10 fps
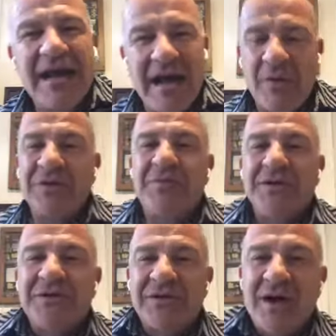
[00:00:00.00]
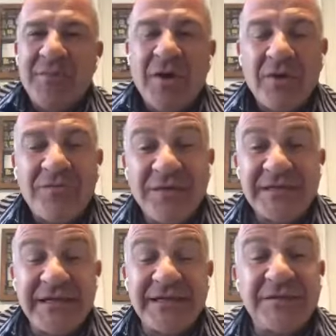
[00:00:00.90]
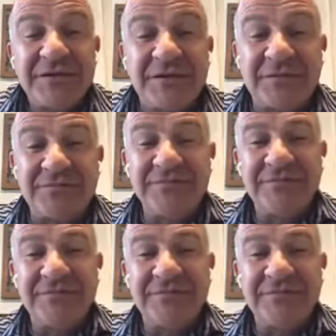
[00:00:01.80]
I was yeah. pushing a lawnmower at fifteen years old.